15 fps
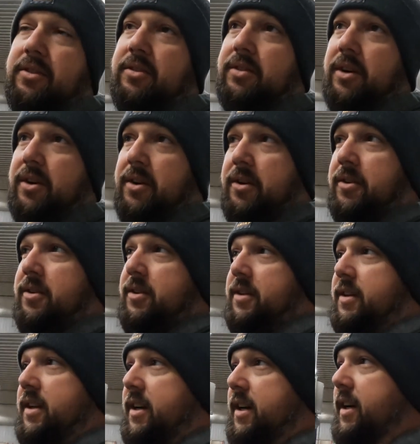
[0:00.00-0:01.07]
So
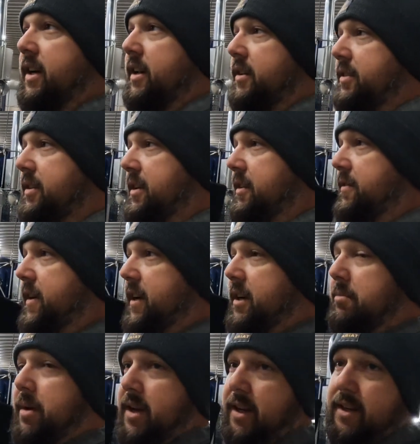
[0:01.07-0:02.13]
I got to see if I
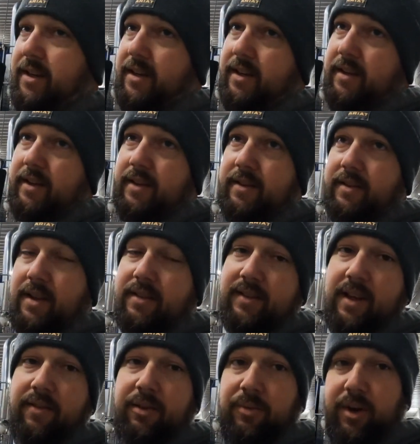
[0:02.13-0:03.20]
can make a
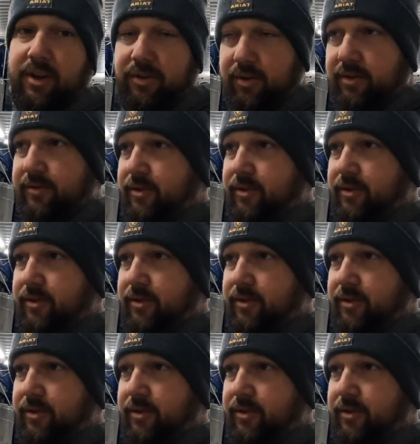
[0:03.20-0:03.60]
7-way to a